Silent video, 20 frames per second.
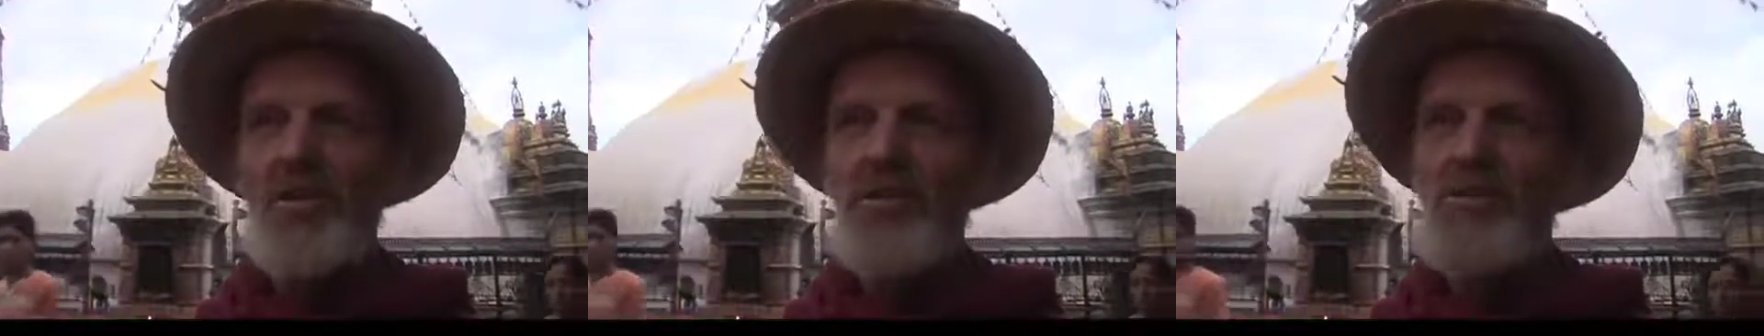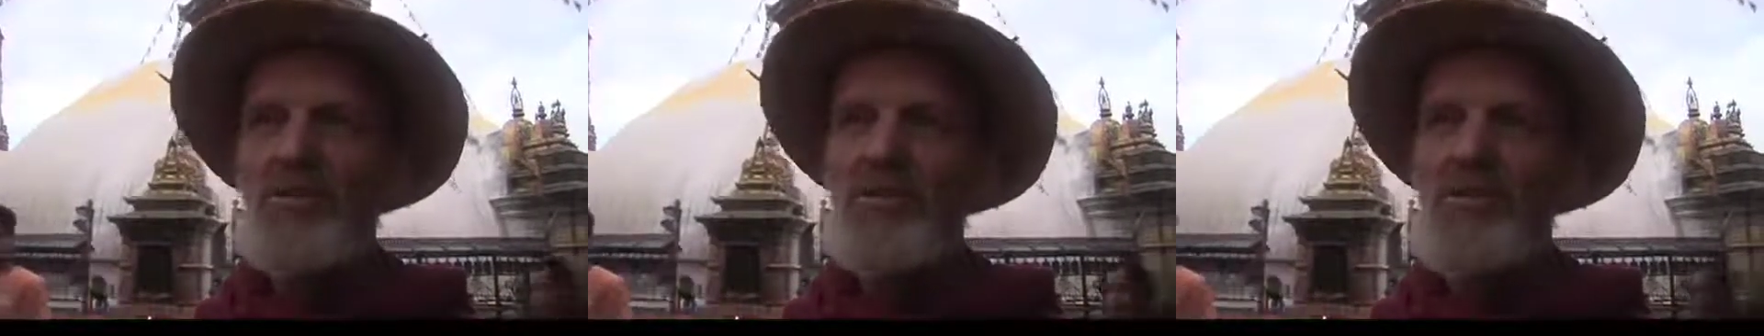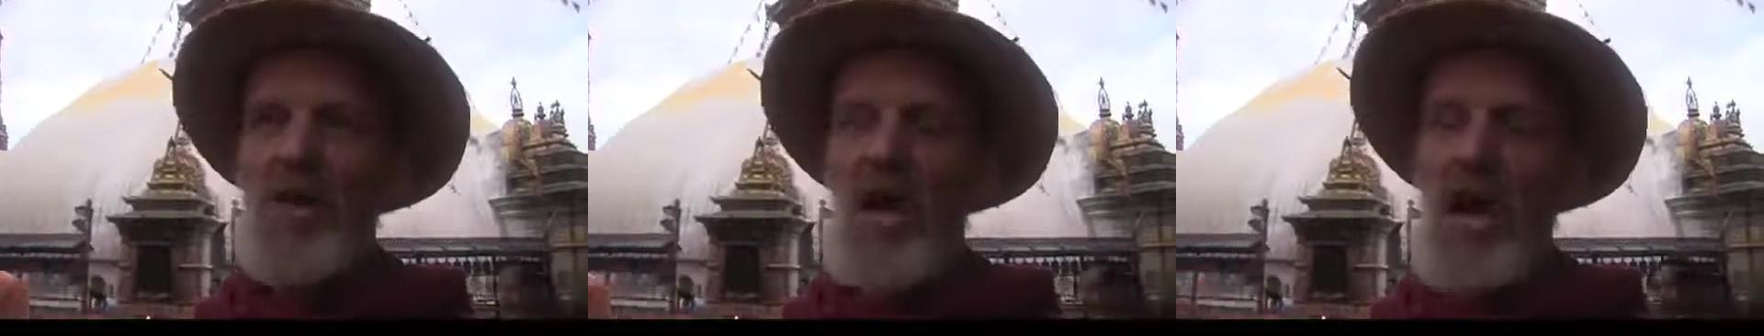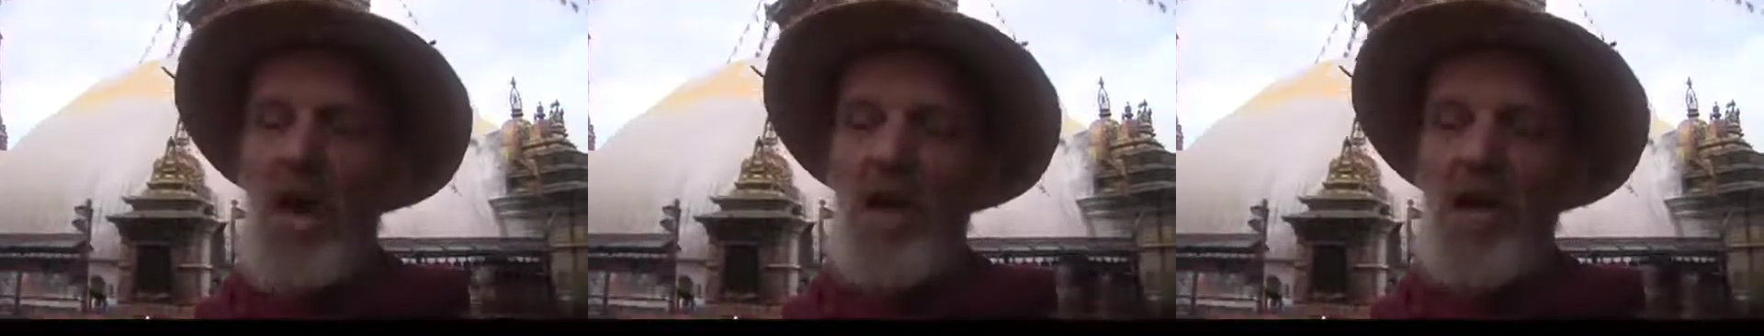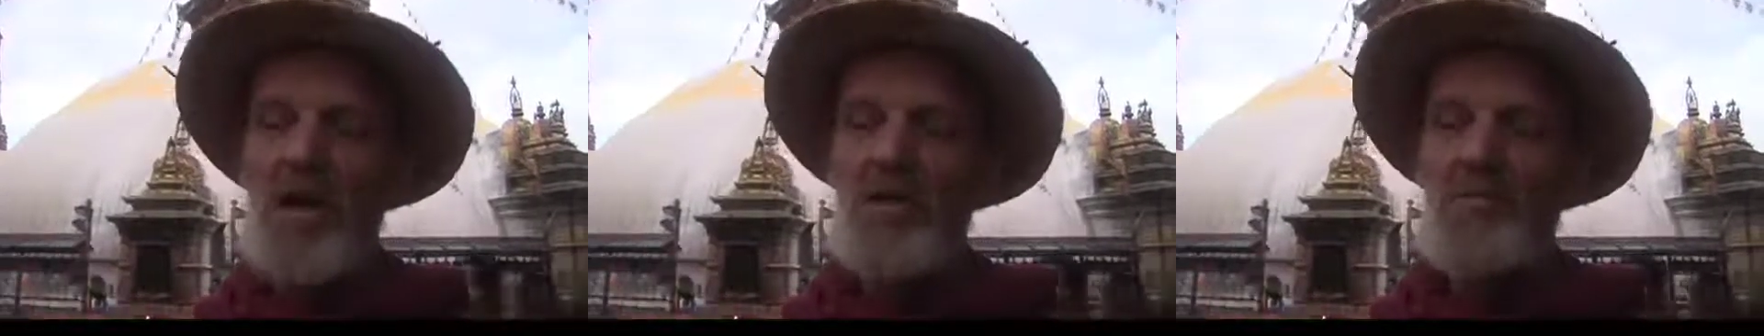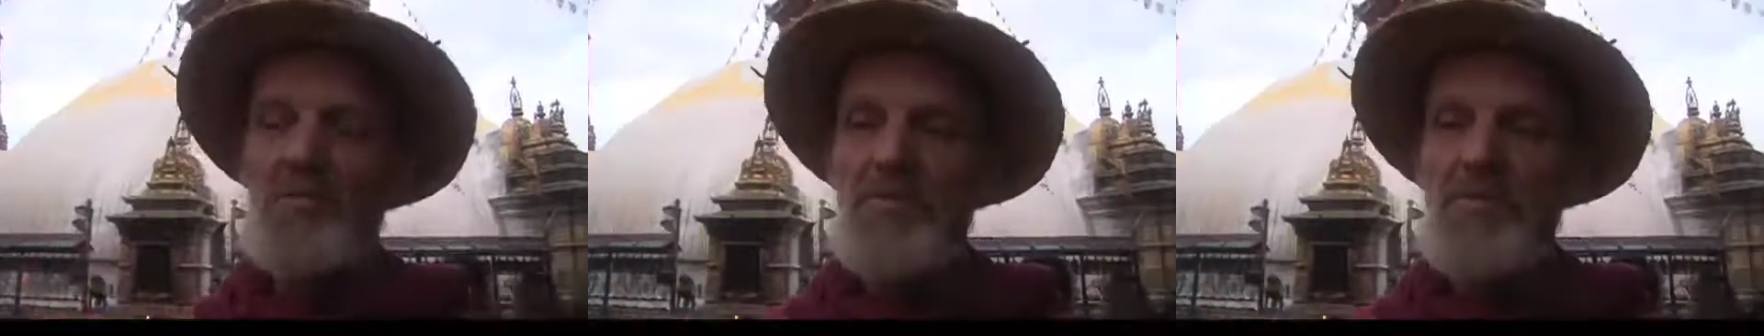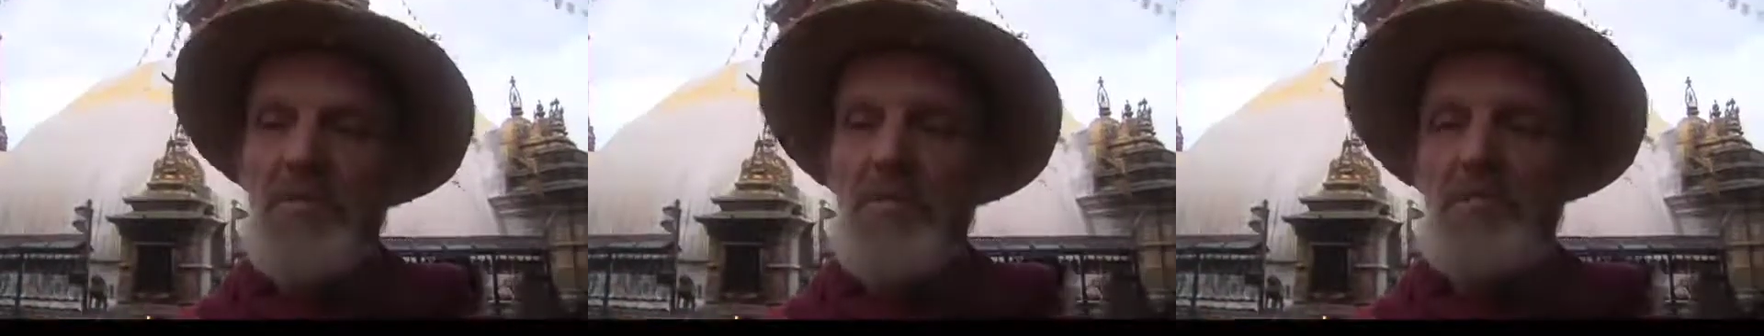
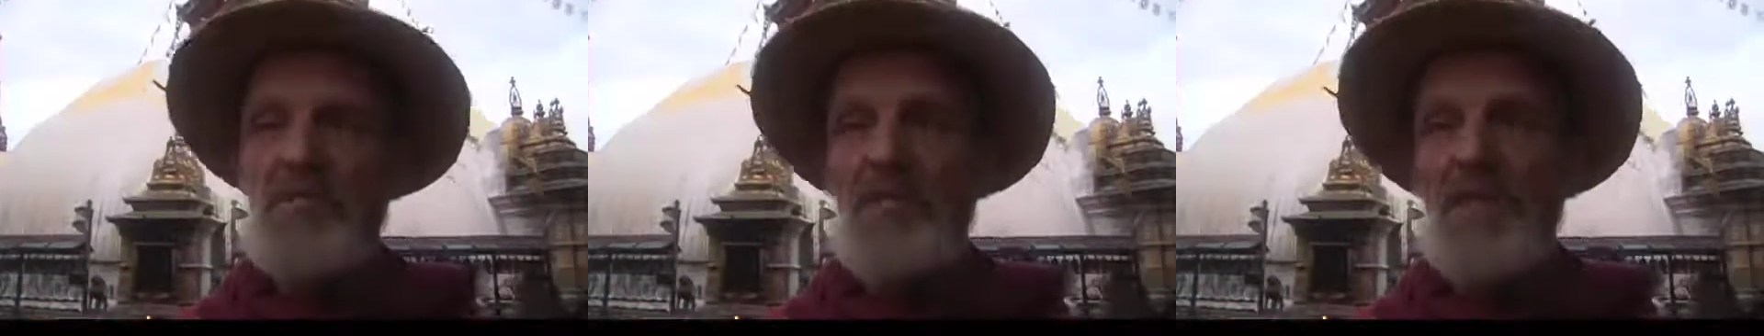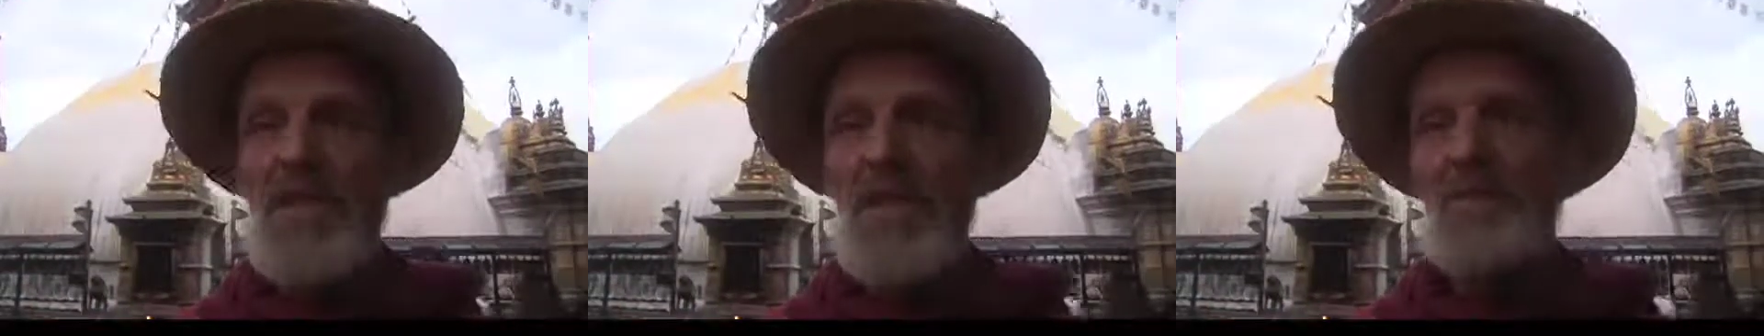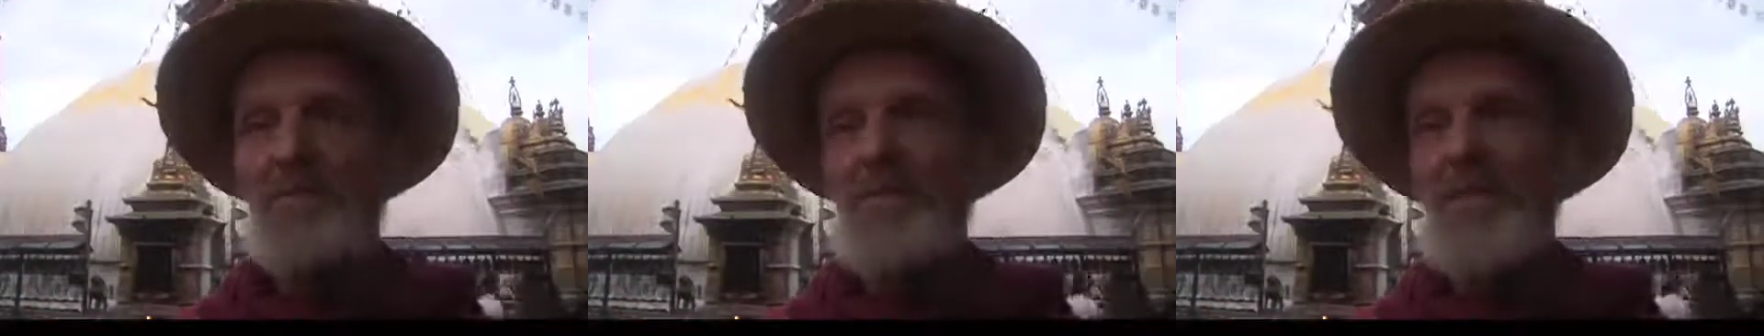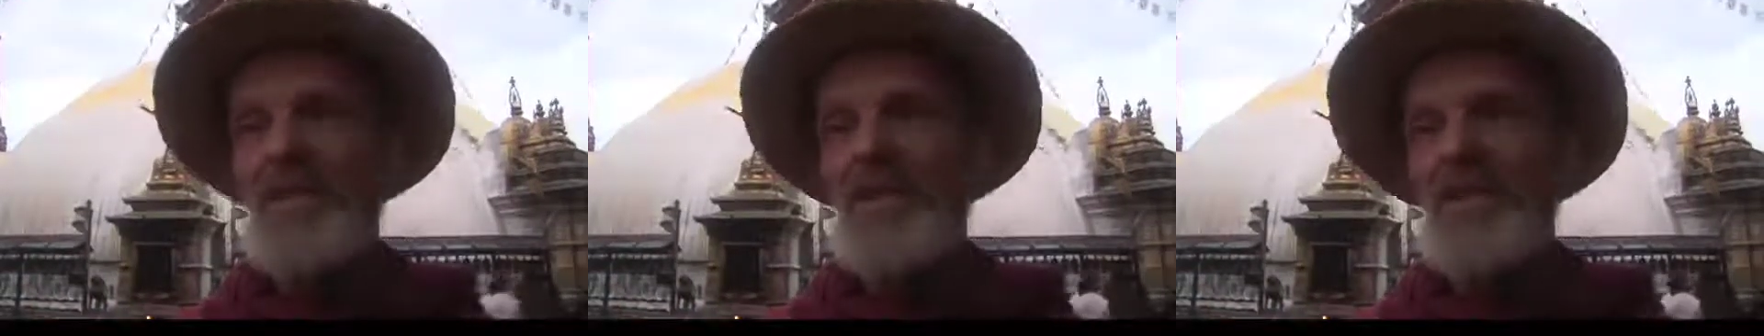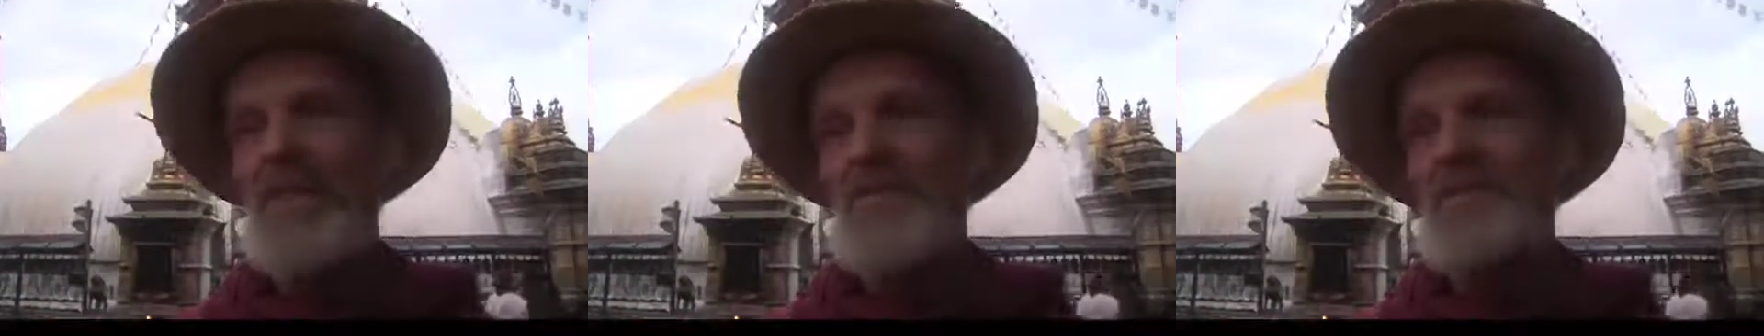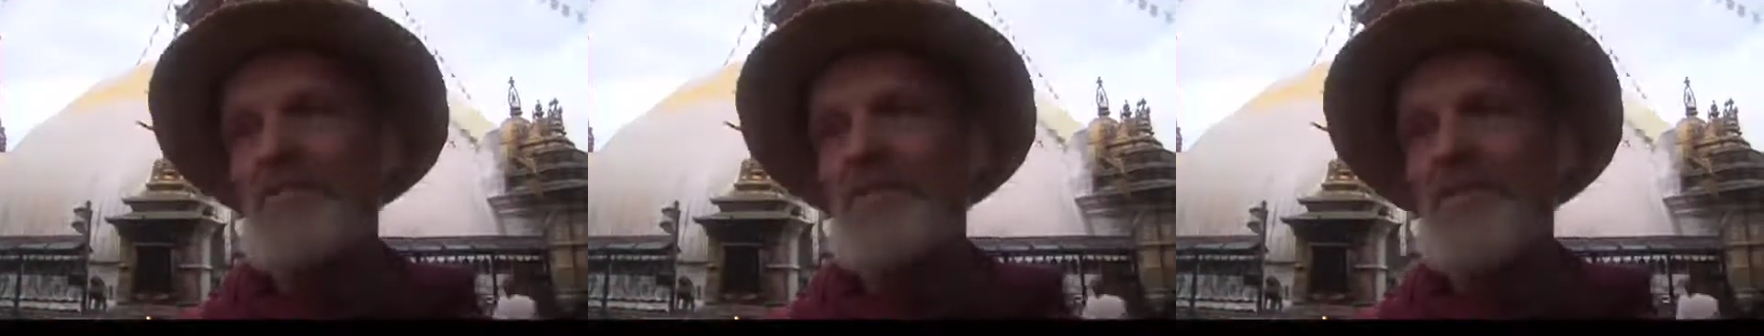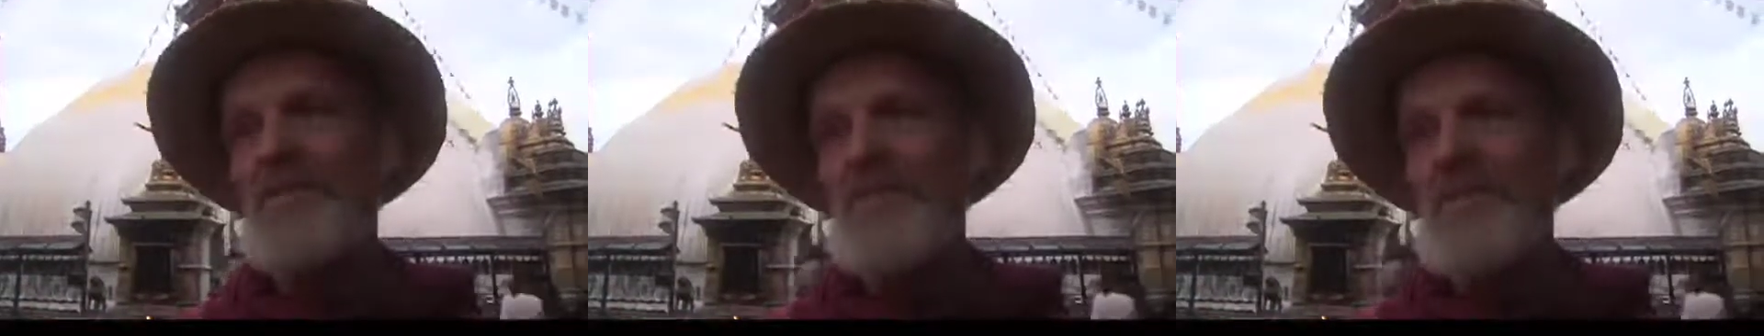calm,
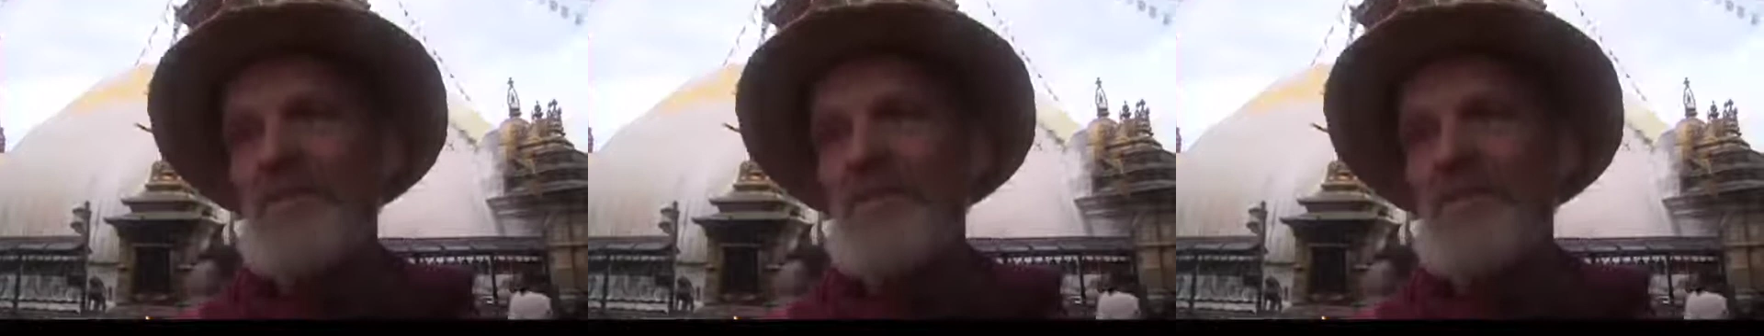contentment,